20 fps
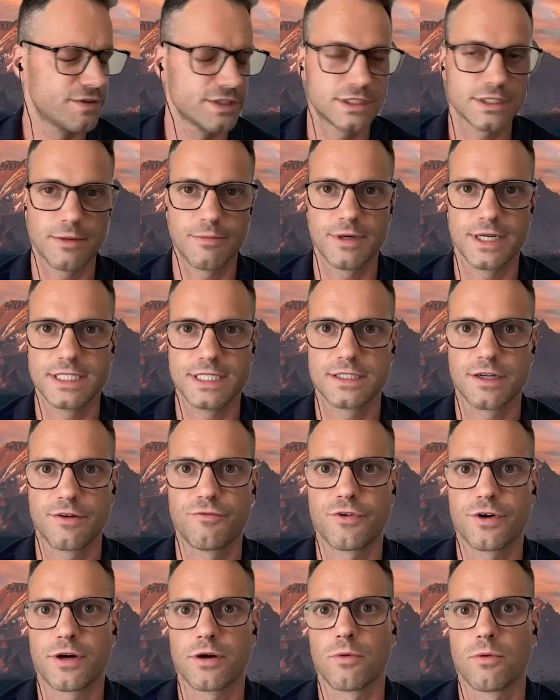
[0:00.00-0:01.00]
for some reason,
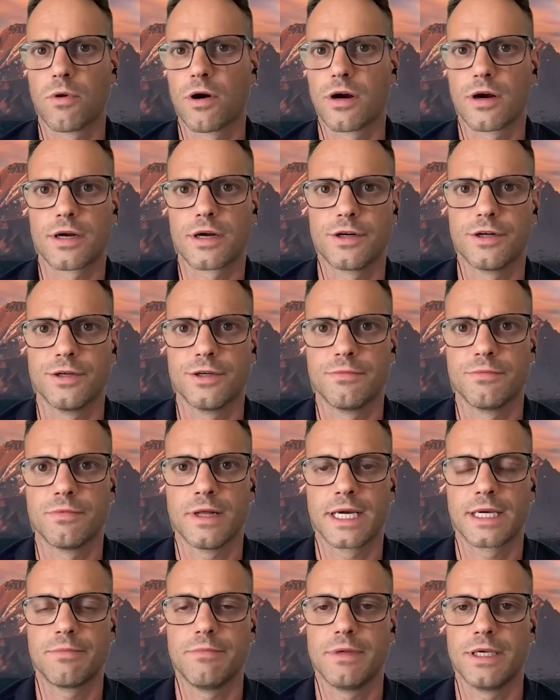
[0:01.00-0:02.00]
for your work, or you,
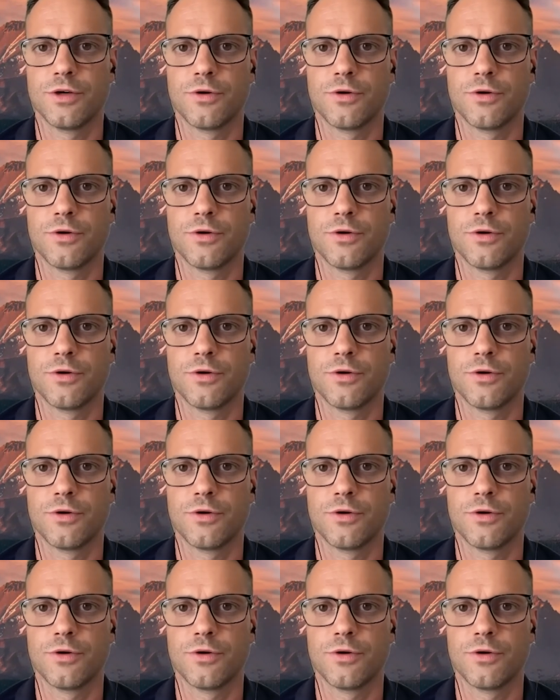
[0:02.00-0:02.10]
like me,